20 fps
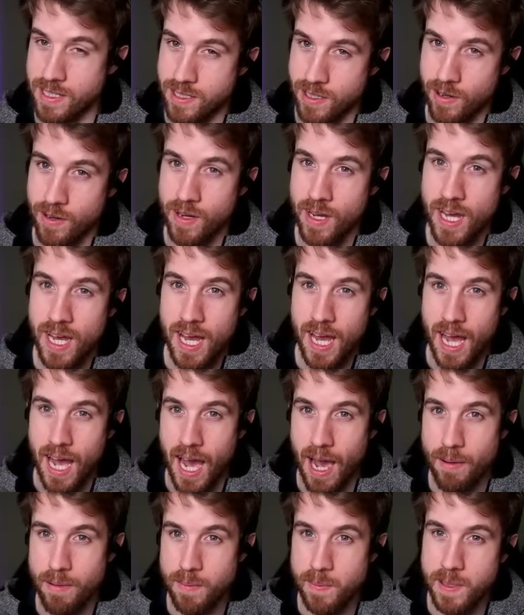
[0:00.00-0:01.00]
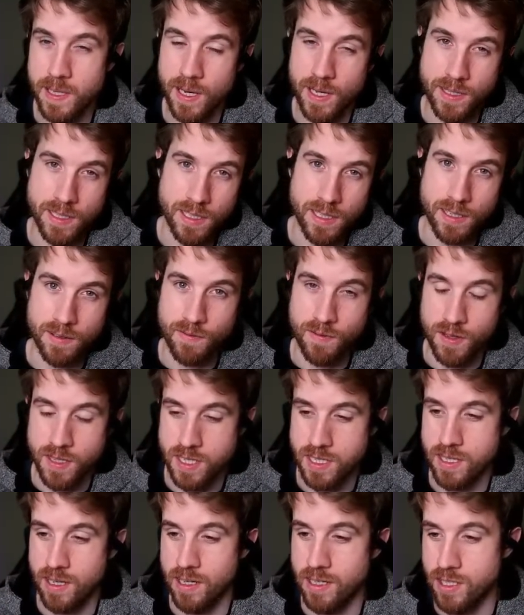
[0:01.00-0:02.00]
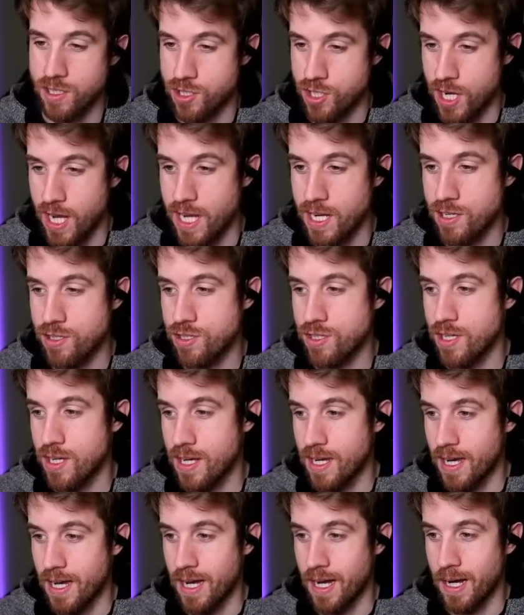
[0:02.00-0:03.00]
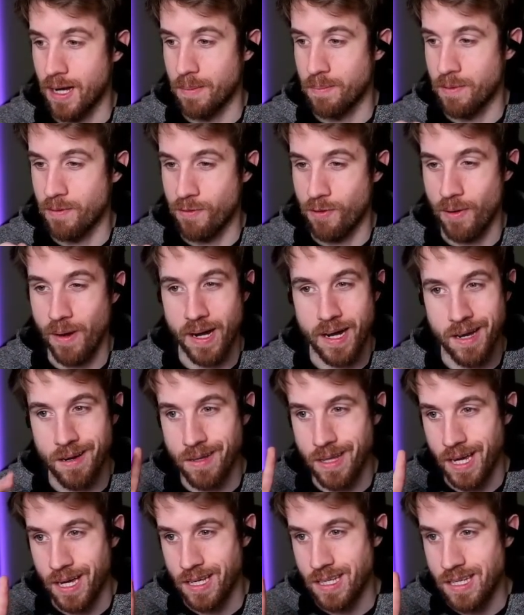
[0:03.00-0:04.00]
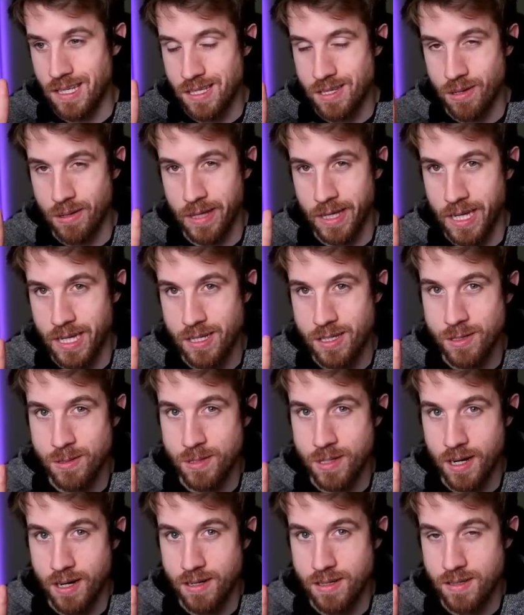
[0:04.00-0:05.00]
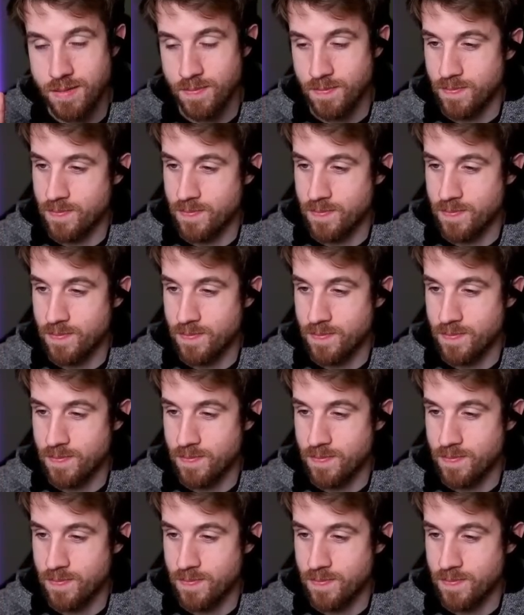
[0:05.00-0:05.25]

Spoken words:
So I would be on the look for this card to change. But for right now, yeah, he's only getting 2 stars.